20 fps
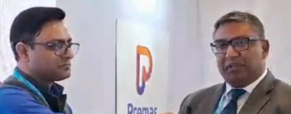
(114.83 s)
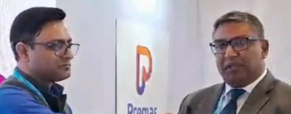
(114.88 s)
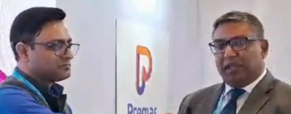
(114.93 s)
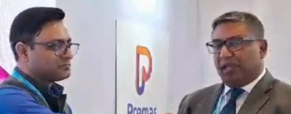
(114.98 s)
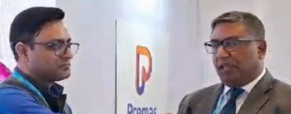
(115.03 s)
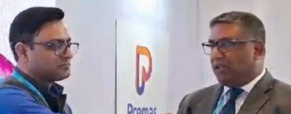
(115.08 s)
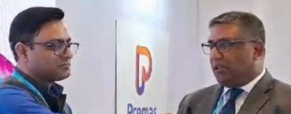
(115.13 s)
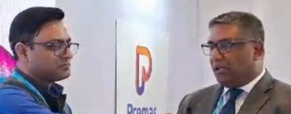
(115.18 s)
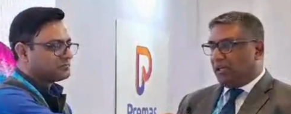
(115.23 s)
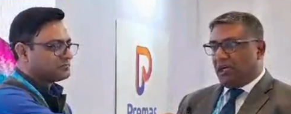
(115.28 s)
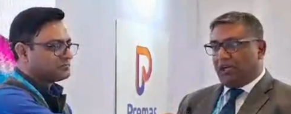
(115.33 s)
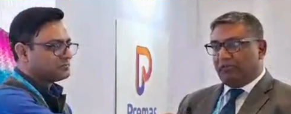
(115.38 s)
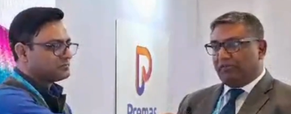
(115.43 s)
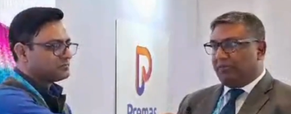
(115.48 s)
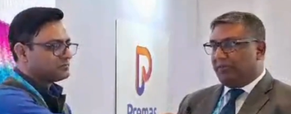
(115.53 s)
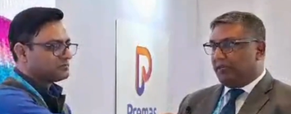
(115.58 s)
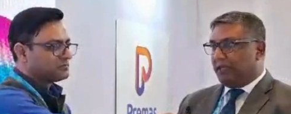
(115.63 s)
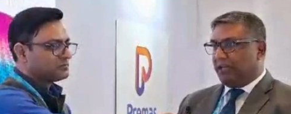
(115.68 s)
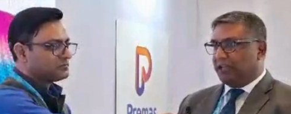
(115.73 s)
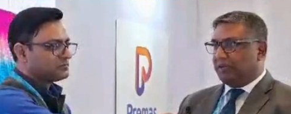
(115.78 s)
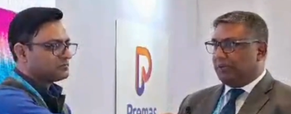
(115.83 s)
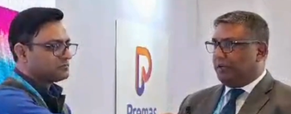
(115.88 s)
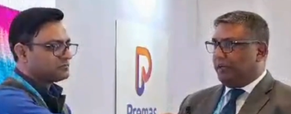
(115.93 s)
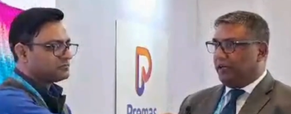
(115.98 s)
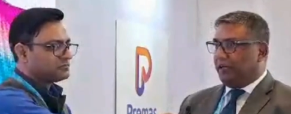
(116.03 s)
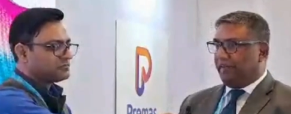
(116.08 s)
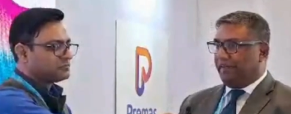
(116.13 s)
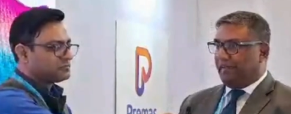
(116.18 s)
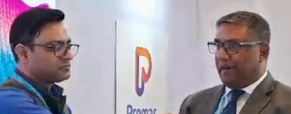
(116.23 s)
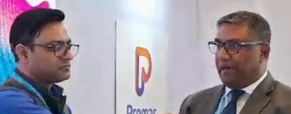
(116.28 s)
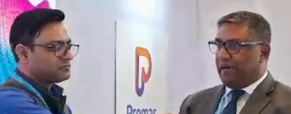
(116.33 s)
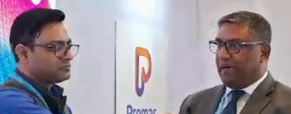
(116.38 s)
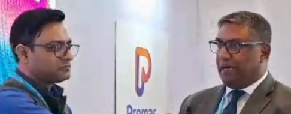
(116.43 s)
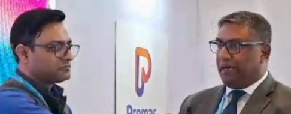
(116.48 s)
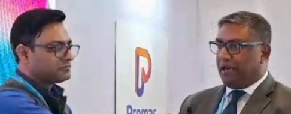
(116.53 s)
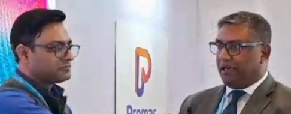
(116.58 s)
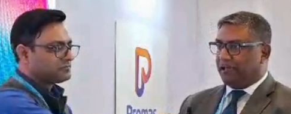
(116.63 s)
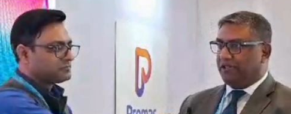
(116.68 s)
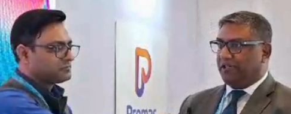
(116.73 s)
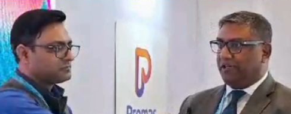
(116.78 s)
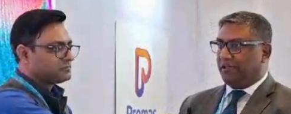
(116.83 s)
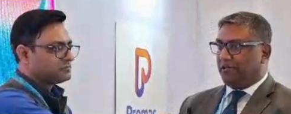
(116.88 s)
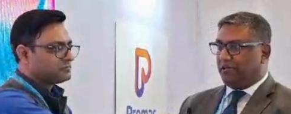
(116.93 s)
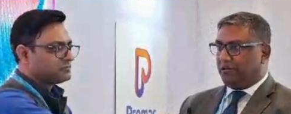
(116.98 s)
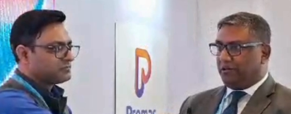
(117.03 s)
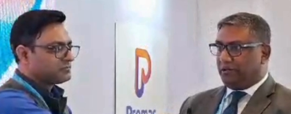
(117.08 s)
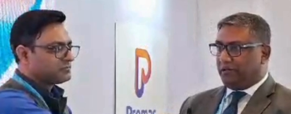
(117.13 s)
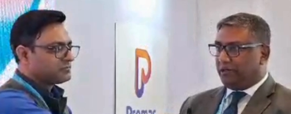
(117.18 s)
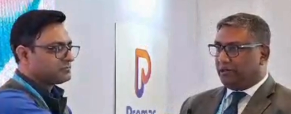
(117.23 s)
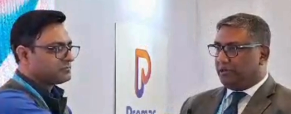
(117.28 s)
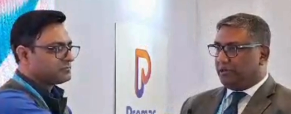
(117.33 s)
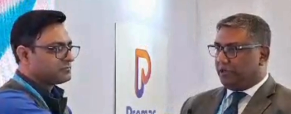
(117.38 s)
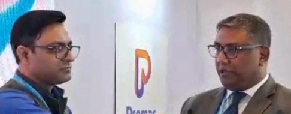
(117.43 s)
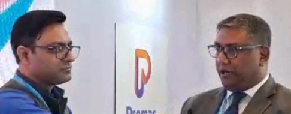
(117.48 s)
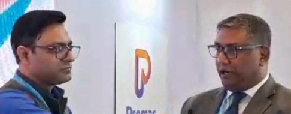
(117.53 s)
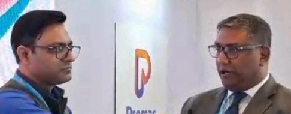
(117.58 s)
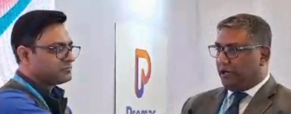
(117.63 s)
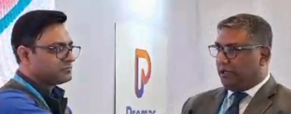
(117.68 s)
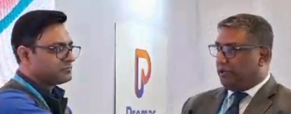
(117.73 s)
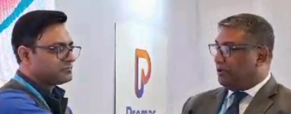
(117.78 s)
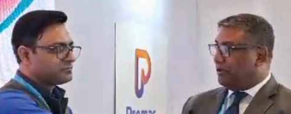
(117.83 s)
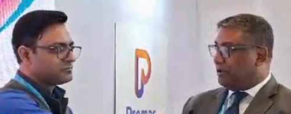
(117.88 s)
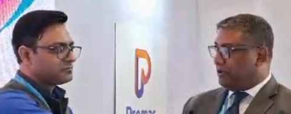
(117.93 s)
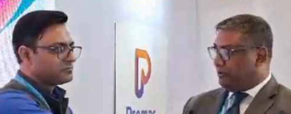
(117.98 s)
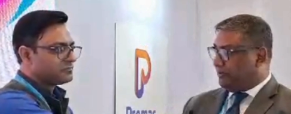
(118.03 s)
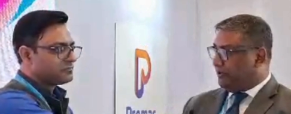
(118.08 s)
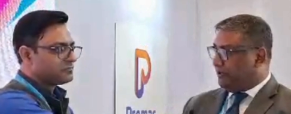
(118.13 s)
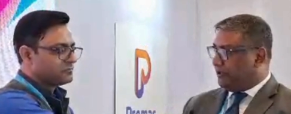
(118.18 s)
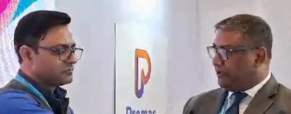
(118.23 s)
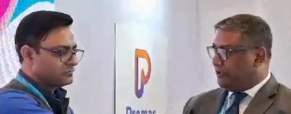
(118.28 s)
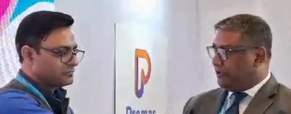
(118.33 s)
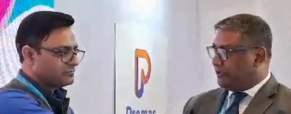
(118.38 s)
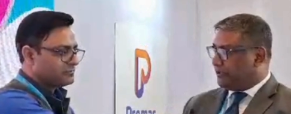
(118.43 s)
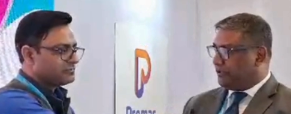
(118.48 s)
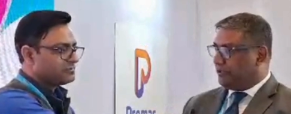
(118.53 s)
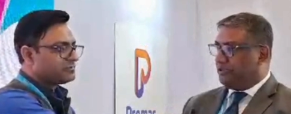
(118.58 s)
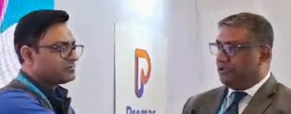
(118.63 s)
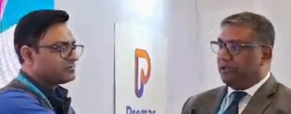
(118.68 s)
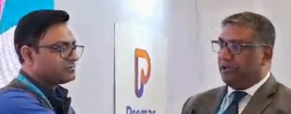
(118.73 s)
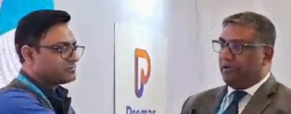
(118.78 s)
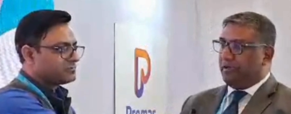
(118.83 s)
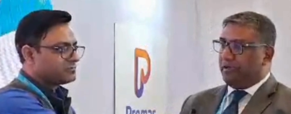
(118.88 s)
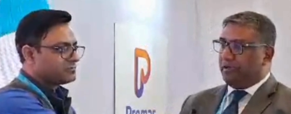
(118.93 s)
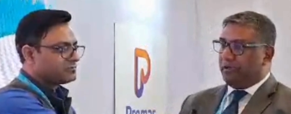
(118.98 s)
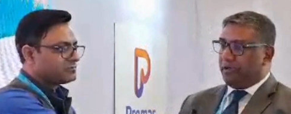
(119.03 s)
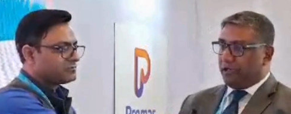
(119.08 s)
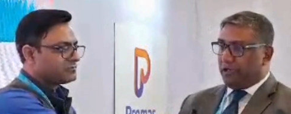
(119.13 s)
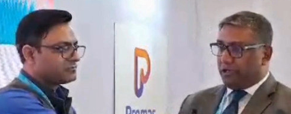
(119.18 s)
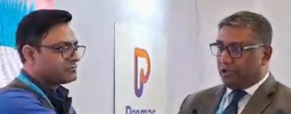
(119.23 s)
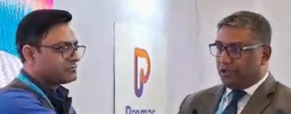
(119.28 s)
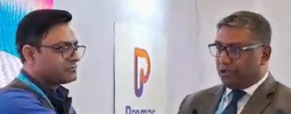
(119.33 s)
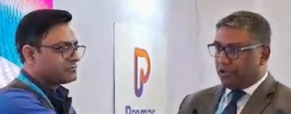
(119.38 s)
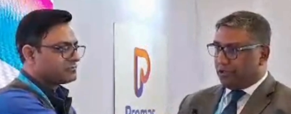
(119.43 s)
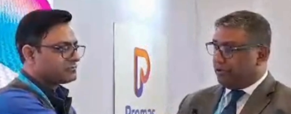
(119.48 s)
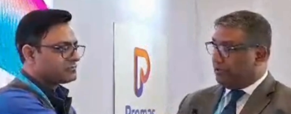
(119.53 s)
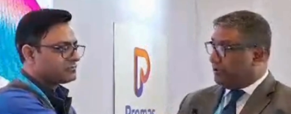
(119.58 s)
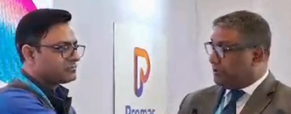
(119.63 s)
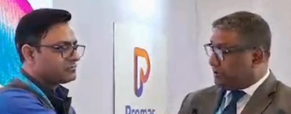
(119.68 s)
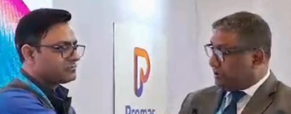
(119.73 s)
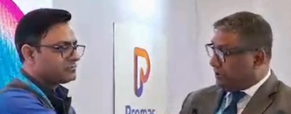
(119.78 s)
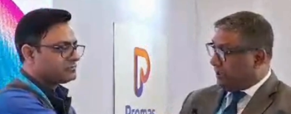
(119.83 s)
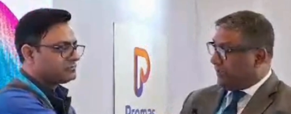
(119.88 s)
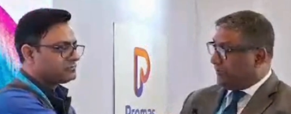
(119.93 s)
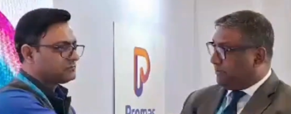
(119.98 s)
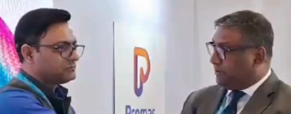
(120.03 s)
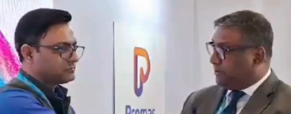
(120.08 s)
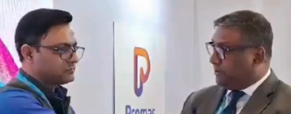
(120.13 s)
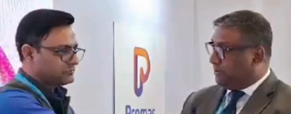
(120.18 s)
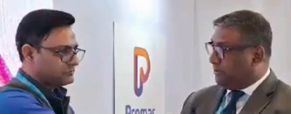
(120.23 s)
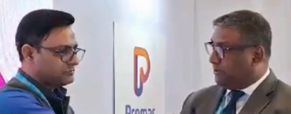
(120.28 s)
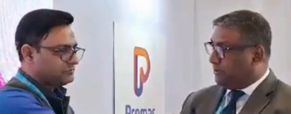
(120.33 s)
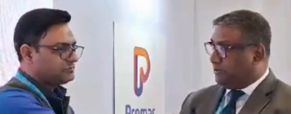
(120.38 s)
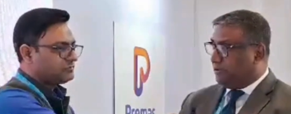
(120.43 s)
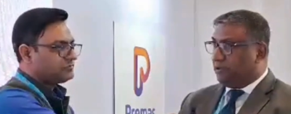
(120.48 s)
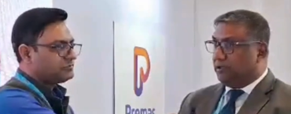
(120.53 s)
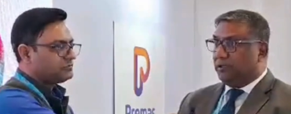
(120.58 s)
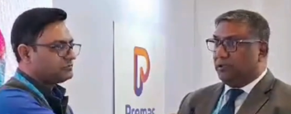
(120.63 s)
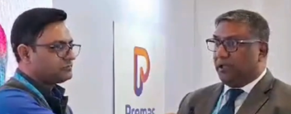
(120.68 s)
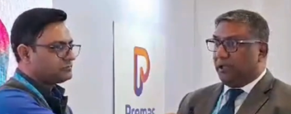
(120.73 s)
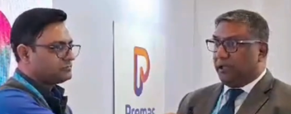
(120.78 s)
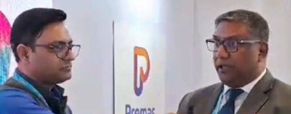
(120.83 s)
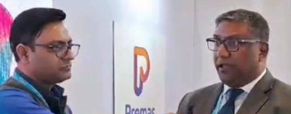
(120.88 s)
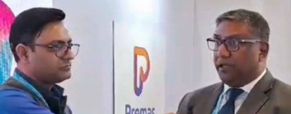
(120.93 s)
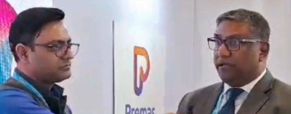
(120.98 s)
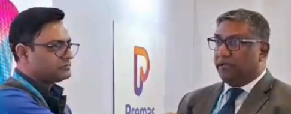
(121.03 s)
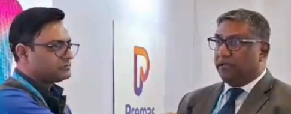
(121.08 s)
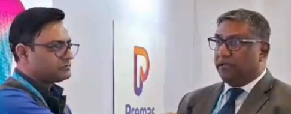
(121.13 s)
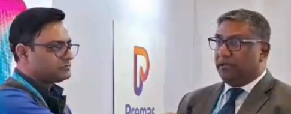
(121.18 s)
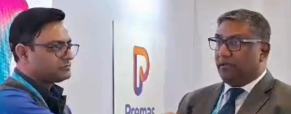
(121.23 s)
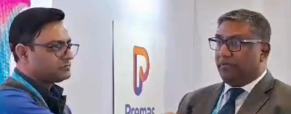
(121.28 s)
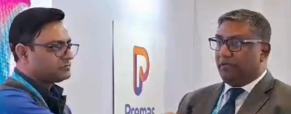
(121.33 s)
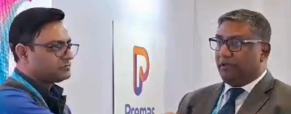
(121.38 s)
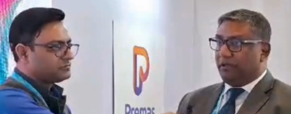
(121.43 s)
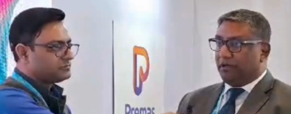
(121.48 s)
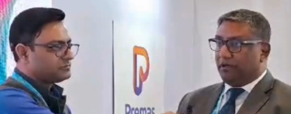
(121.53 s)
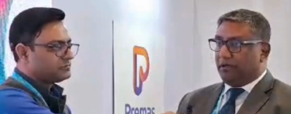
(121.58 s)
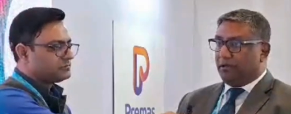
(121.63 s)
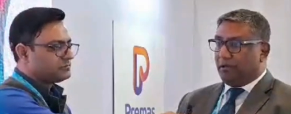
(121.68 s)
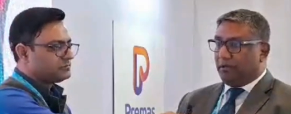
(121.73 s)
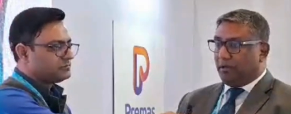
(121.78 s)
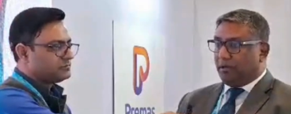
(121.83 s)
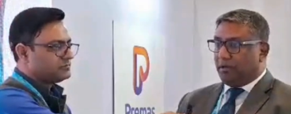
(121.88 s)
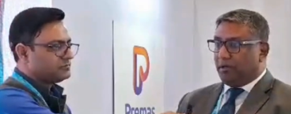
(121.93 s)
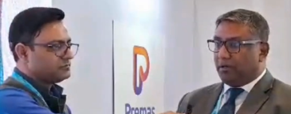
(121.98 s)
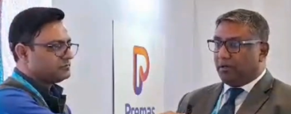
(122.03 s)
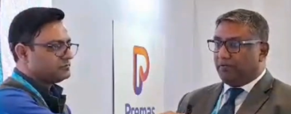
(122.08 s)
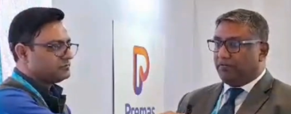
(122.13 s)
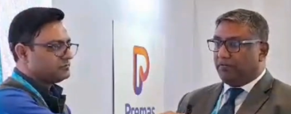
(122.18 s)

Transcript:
Speaker 1: And the government has played a fantastic role in creating incubators, initial risk capital, and giving a lot of